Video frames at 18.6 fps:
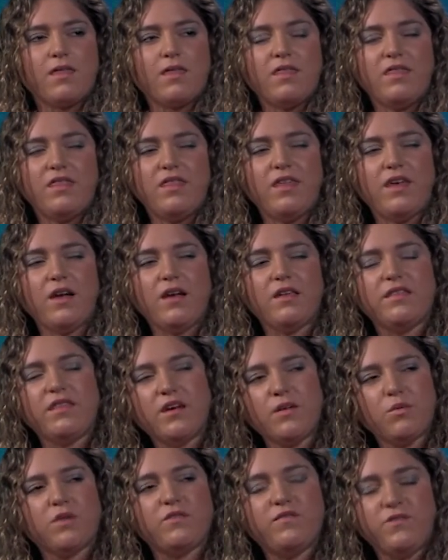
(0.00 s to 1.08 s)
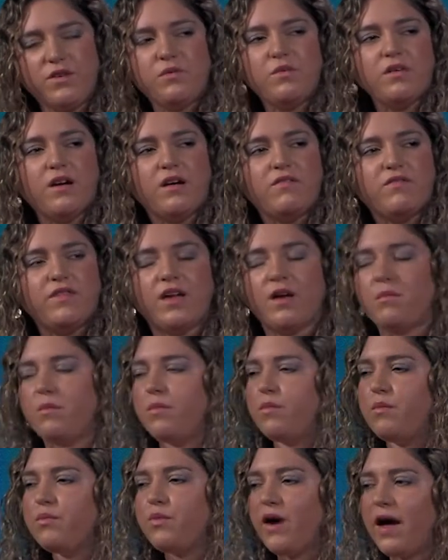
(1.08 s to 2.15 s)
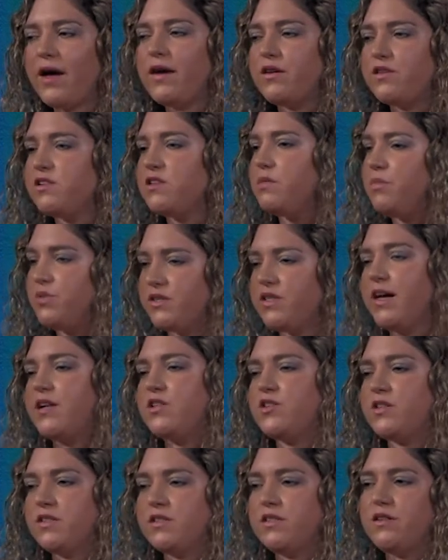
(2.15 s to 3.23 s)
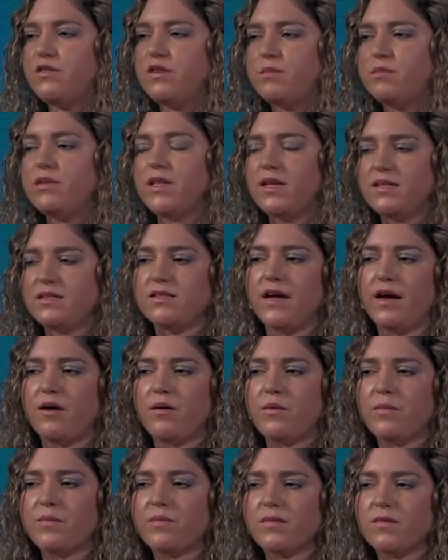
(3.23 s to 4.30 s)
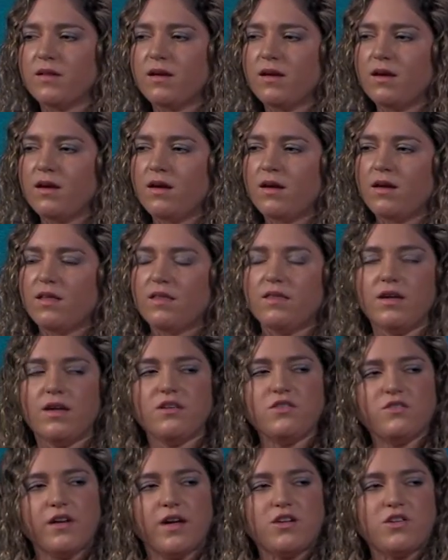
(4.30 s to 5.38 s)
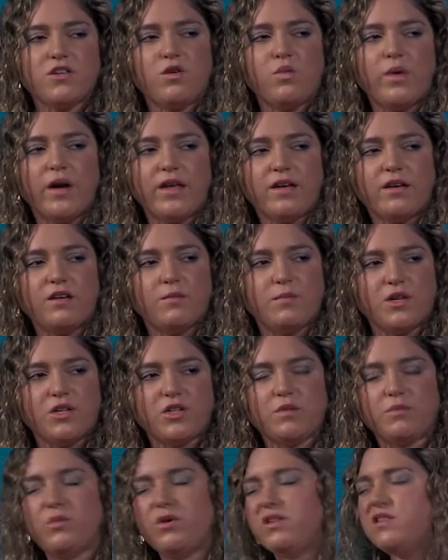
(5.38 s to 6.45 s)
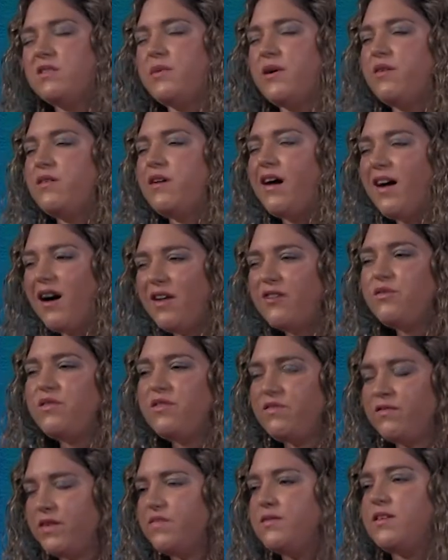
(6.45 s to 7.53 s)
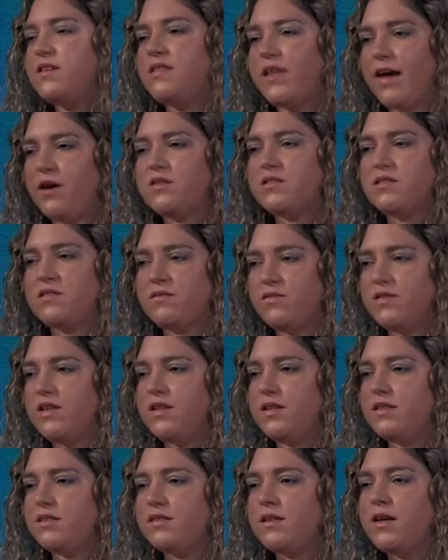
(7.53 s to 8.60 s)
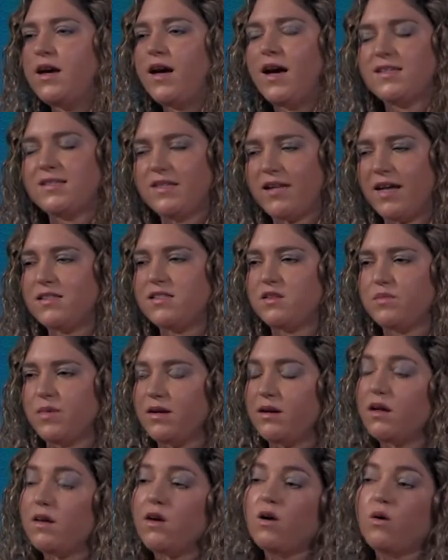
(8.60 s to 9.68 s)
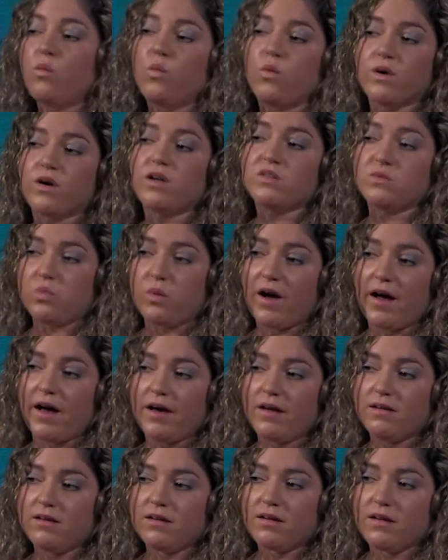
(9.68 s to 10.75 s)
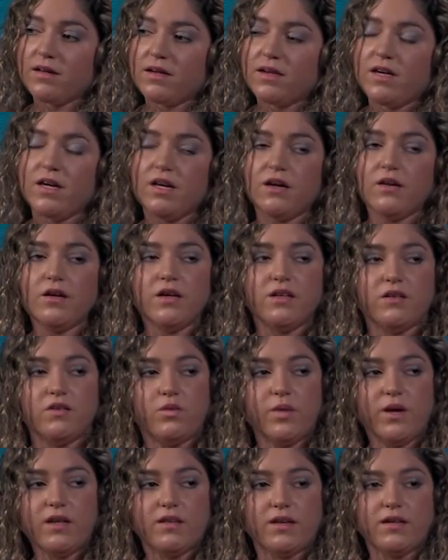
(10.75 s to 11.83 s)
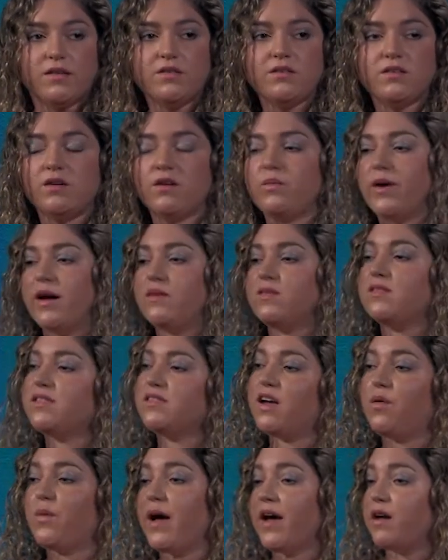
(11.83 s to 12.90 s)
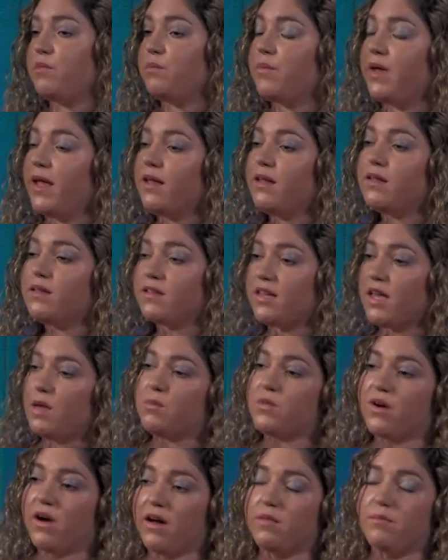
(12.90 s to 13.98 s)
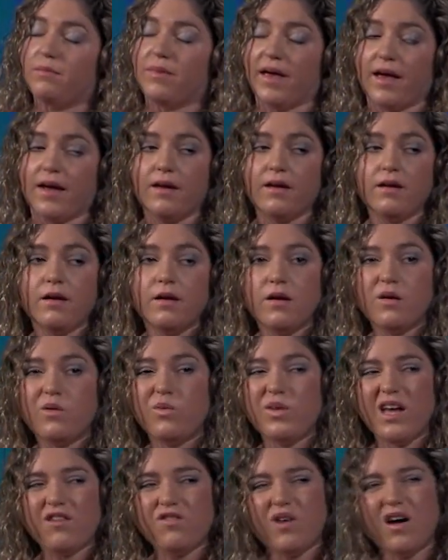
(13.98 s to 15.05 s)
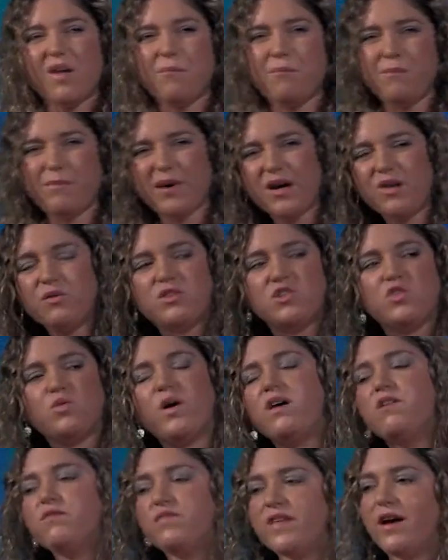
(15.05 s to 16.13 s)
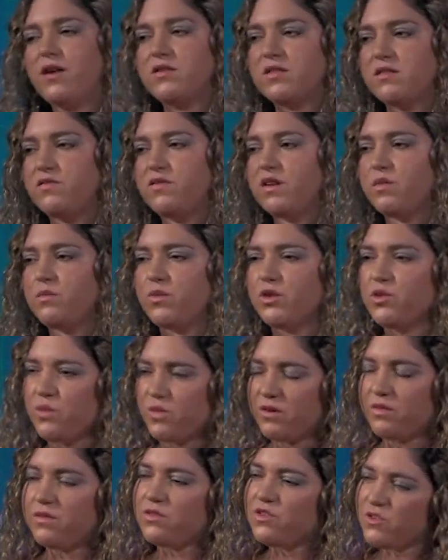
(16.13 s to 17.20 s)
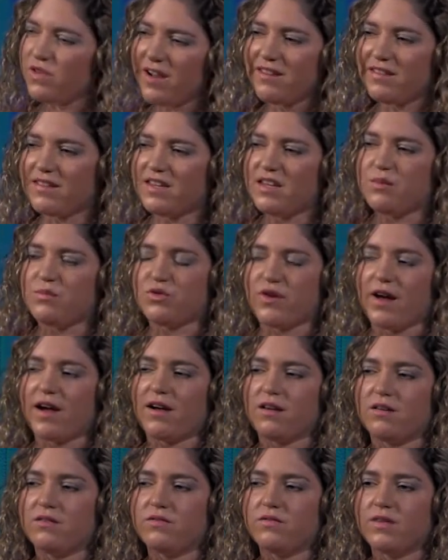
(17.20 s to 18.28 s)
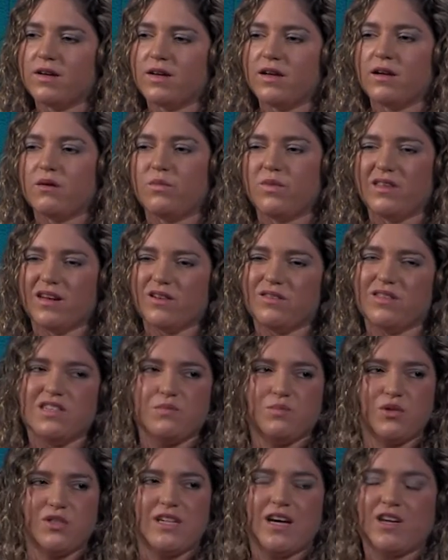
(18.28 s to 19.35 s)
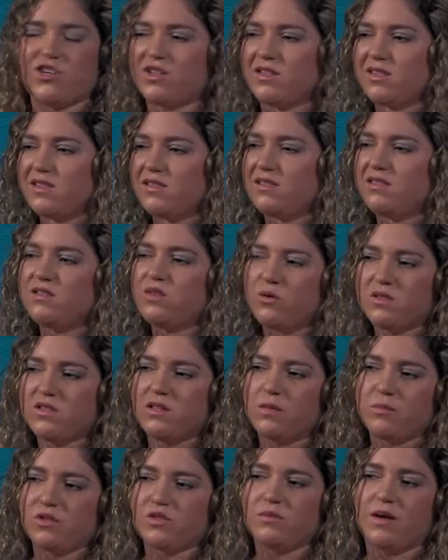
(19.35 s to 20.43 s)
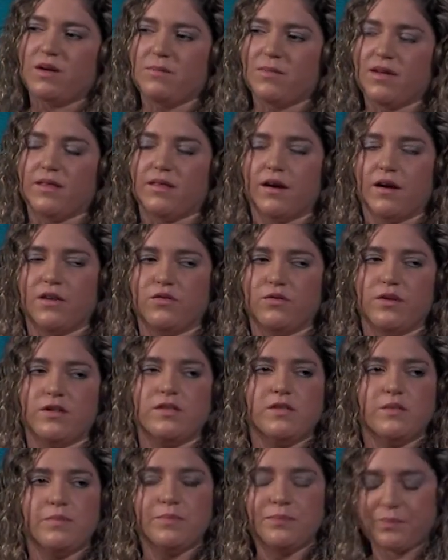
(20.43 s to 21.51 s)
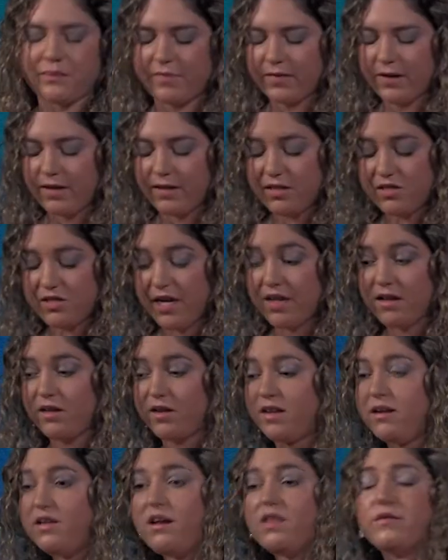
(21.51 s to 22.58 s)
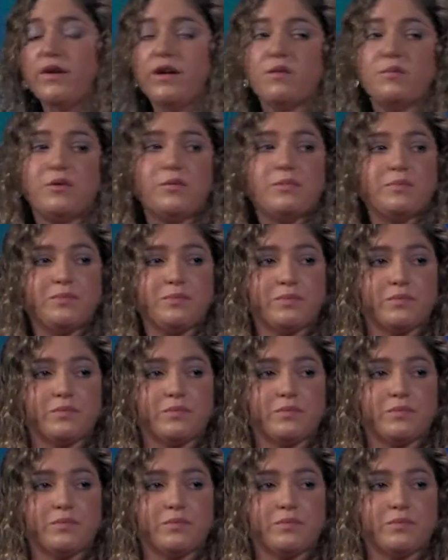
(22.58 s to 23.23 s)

there were fewer of them prior to the protections that are in place now. The International Whaling Commission puts about 150,000 of these as an estimate worldwide. Here in New England, around Stellwagen Bank and Cape Cod Bay, we have about 12,000 of them, which we're trying to keep track of. And without these protections, those numbers might be in the hundreds. Let's take a look at another animal.